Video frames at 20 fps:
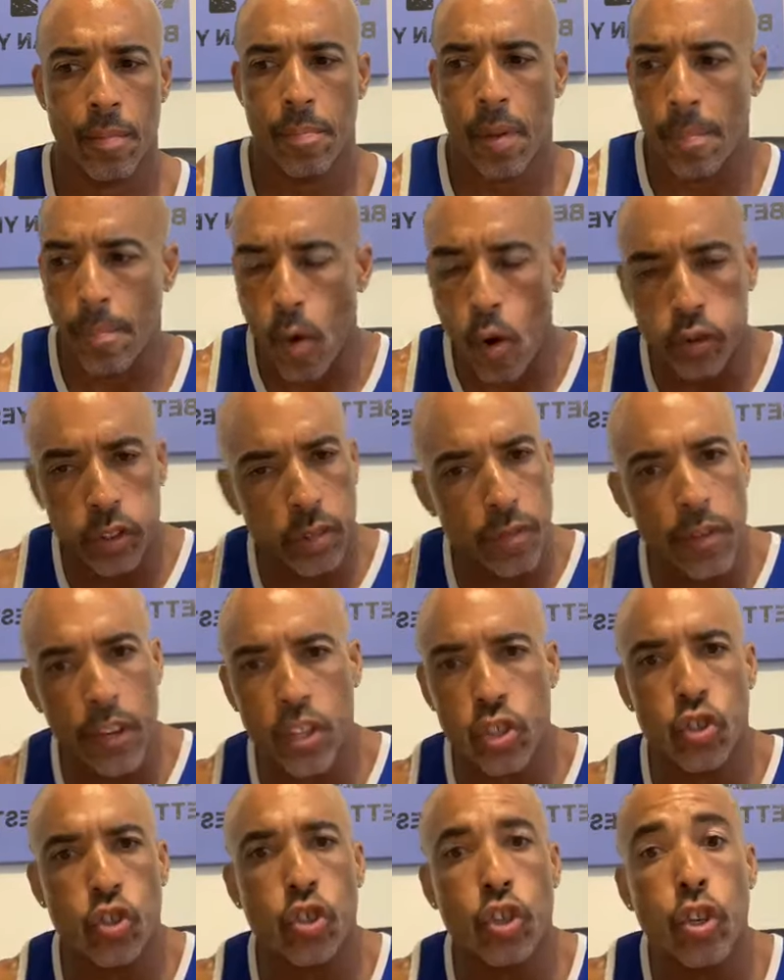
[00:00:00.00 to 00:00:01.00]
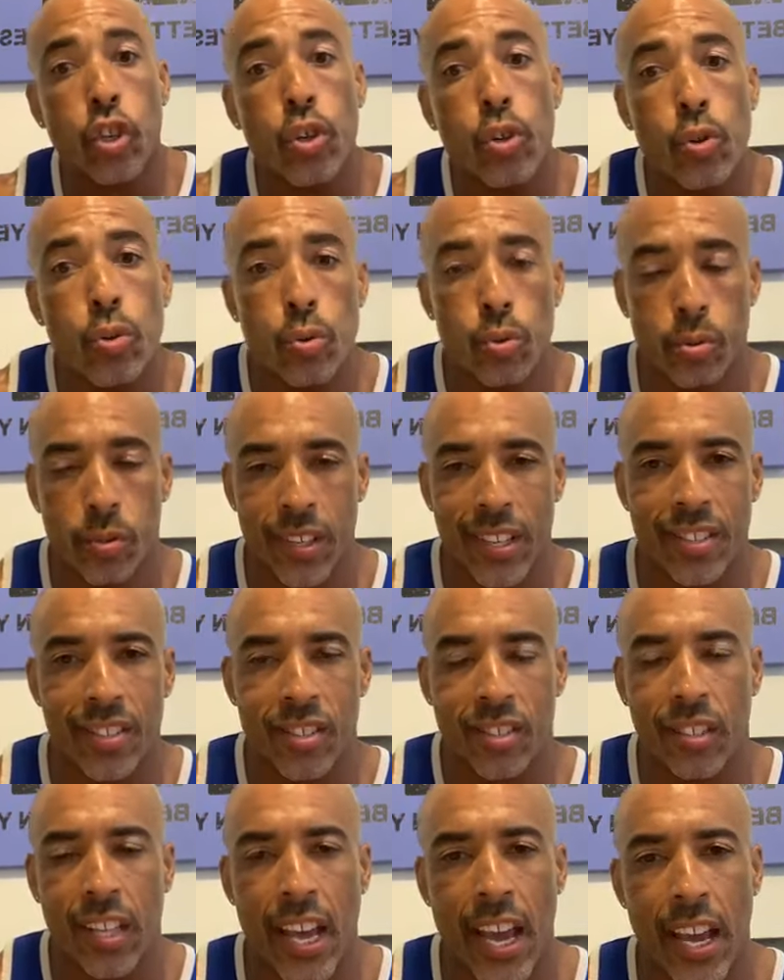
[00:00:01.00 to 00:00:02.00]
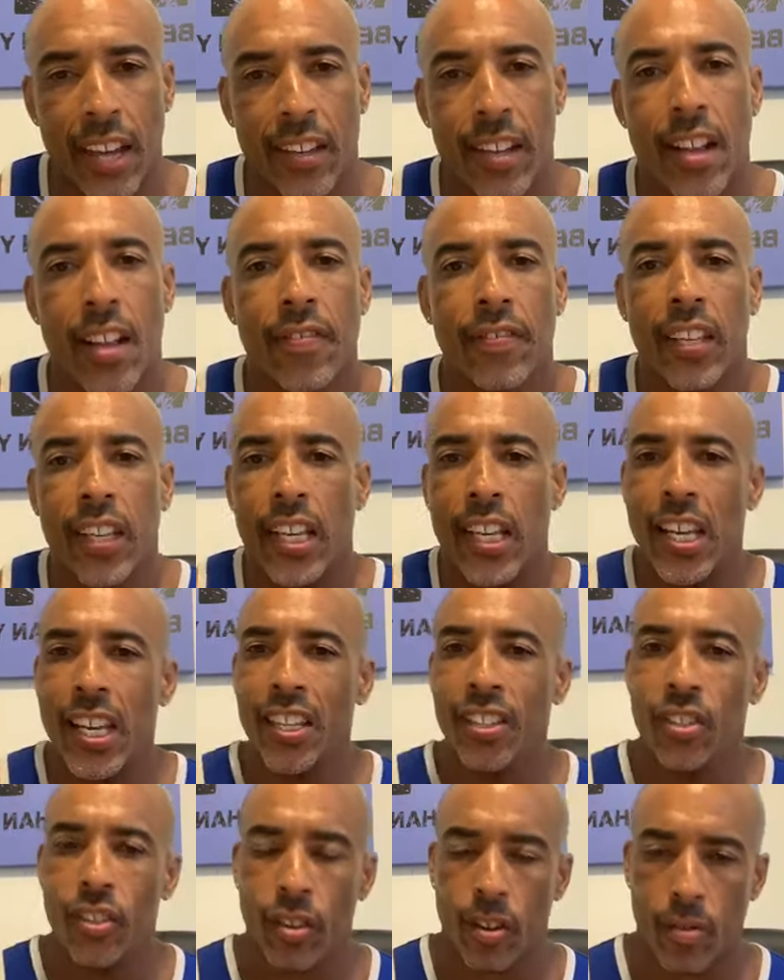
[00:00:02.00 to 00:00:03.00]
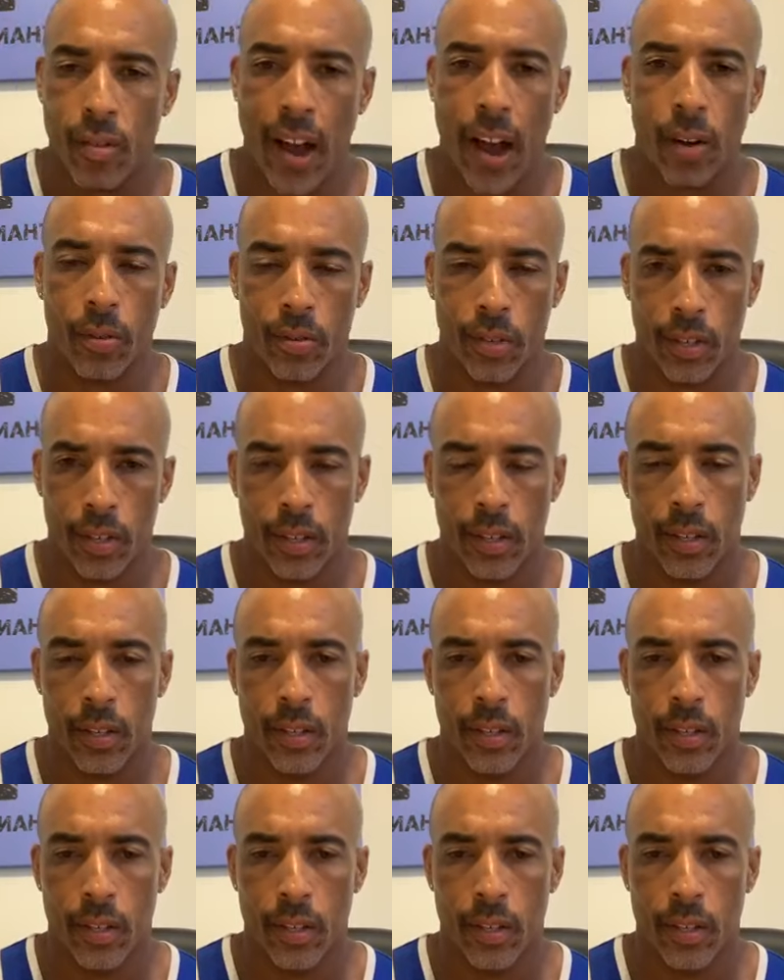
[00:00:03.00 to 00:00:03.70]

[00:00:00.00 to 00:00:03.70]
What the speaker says: But most of us choose instead the easier route